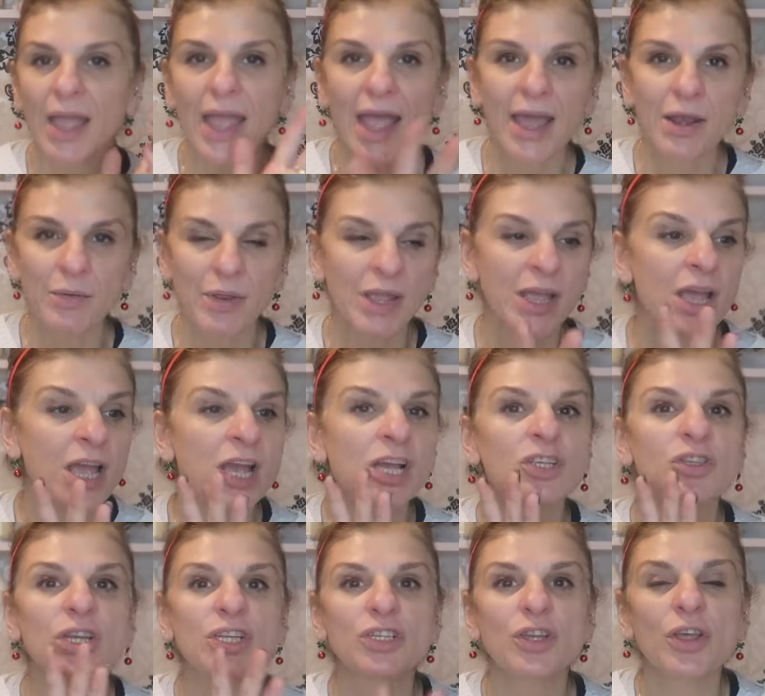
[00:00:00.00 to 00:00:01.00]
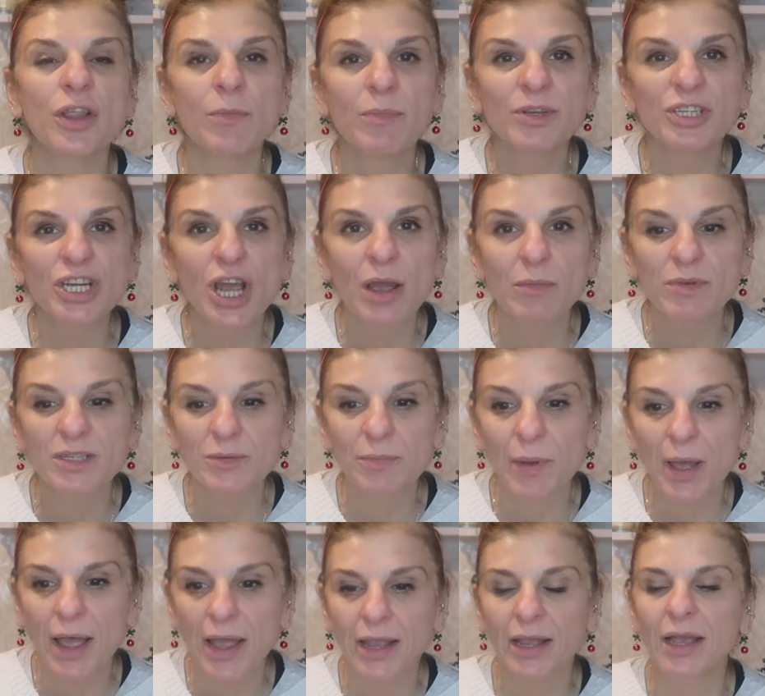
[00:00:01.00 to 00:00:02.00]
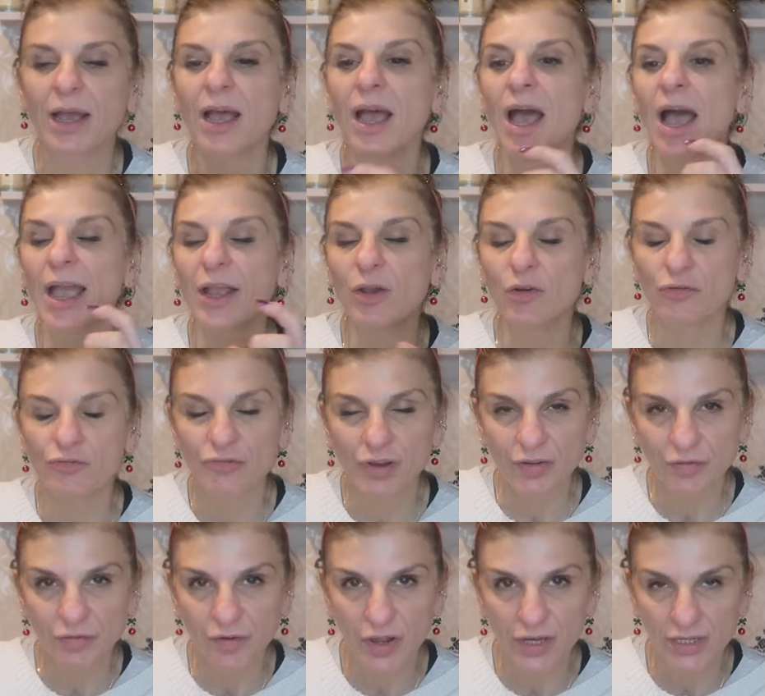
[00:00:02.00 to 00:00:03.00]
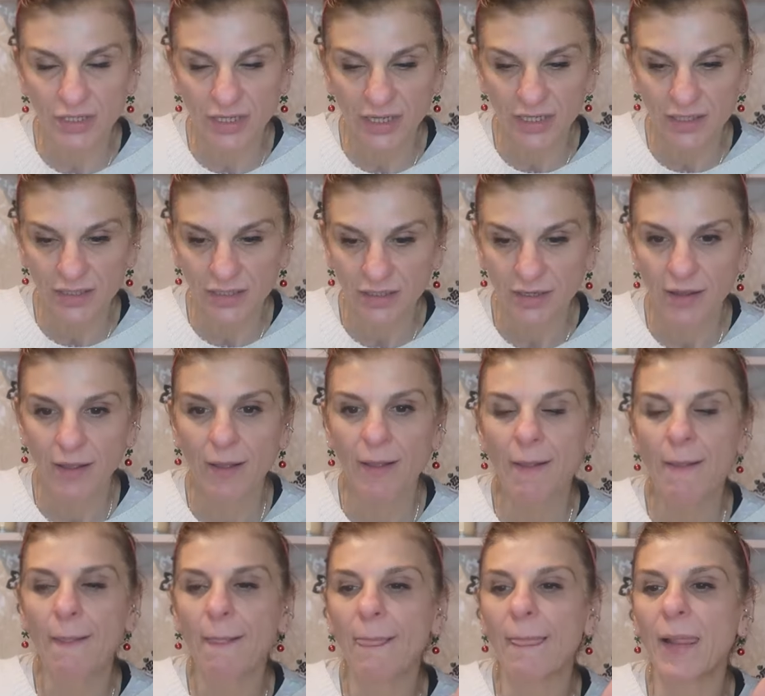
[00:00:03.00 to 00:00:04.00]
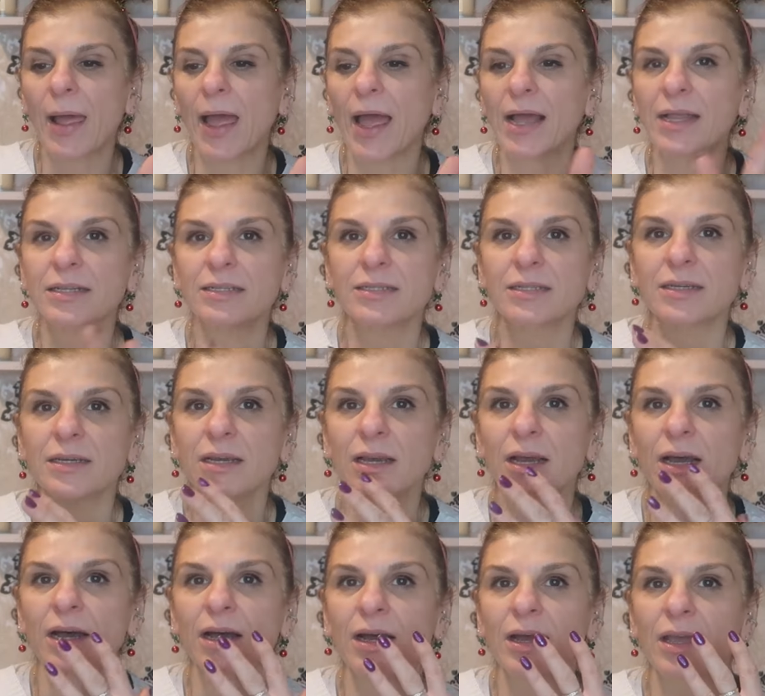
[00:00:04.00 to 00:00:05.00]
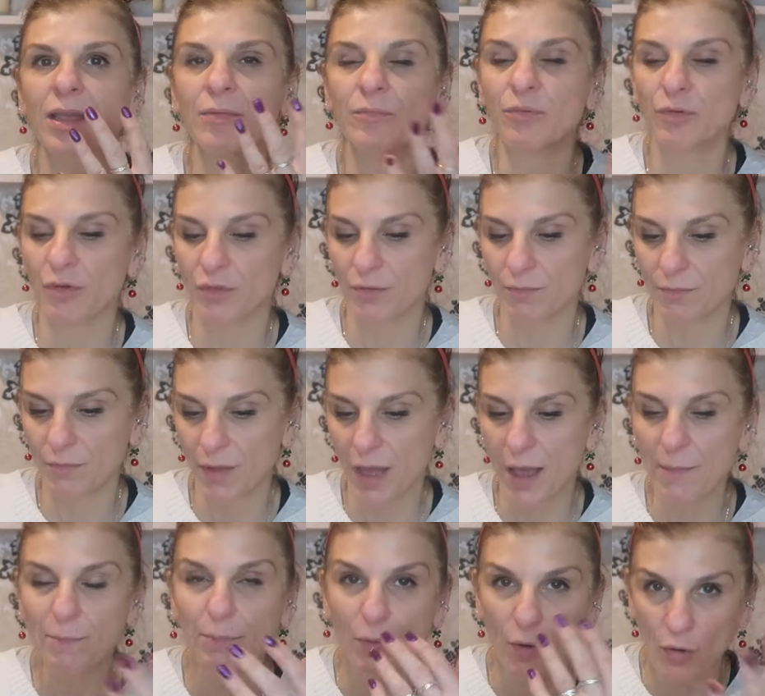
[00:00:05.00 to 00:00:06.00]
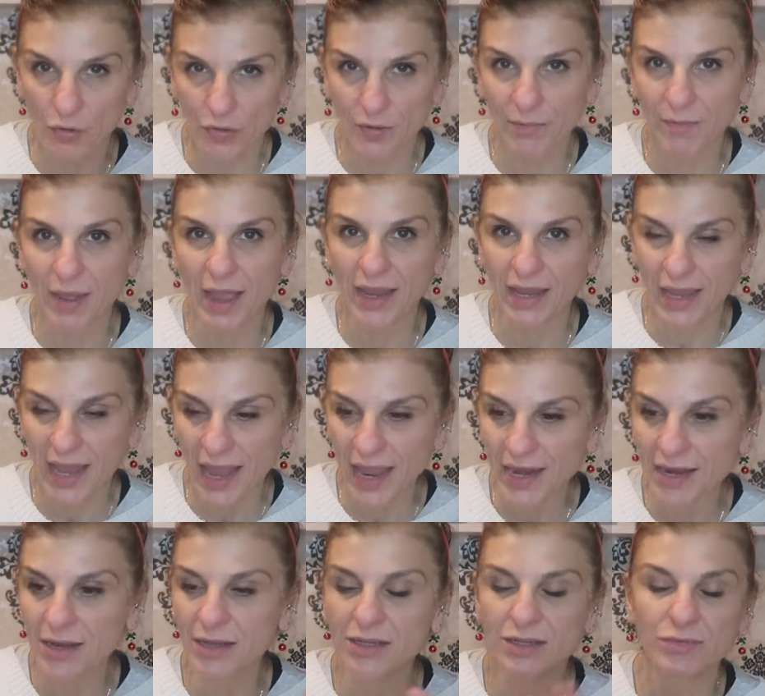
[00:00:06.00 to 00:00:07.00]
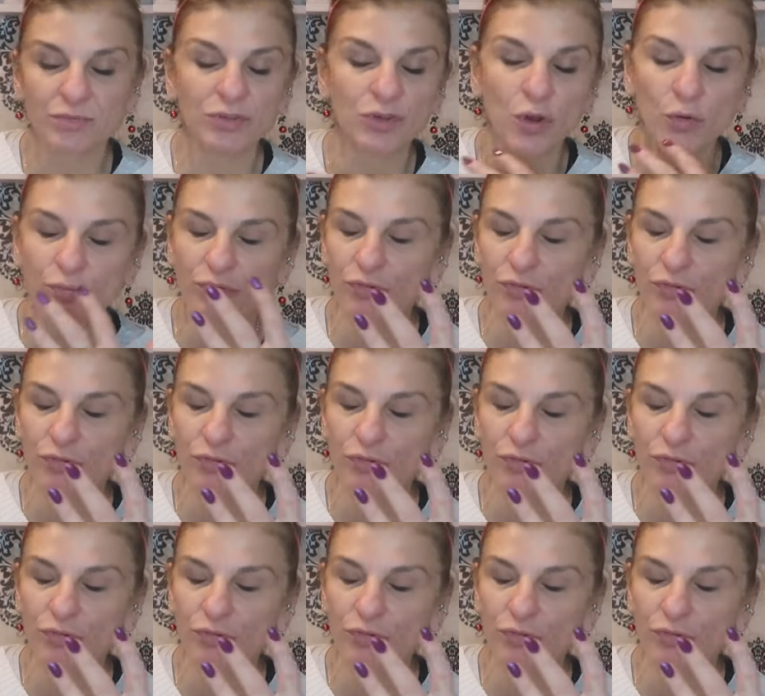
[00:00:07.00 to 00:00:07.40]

Anyway, so I took the pyjamas back. I got refunded and I bought them again. No